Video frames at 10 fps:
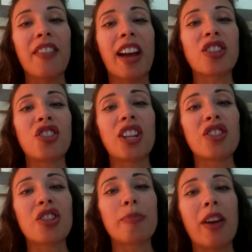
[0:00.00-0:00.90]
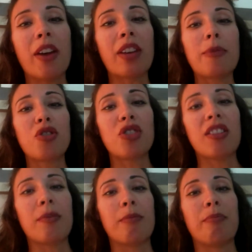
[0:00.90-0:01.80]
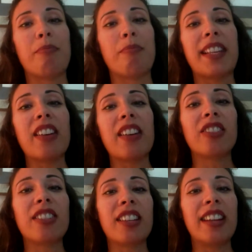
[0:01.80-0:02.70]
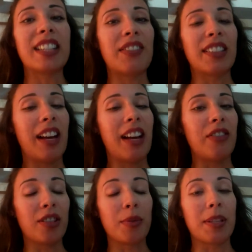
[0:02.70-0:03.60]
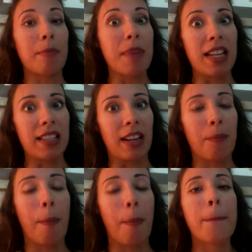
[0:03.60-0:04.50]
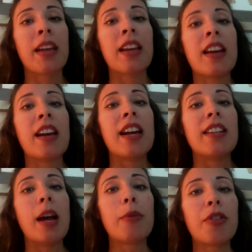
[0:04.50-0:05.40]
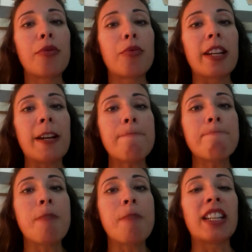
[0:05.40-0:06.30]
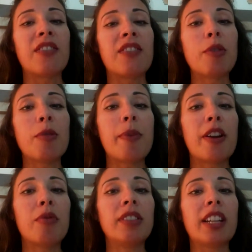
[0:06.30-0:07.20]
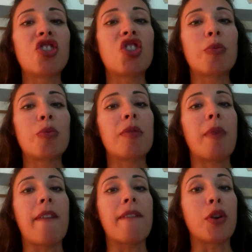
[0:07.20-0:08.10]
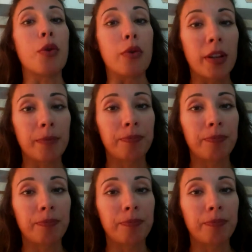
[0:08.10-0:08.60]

It actually changes your biochemistry at the cellular scientific level. So it's amazing. Number 3, I developed a better relationship with my food.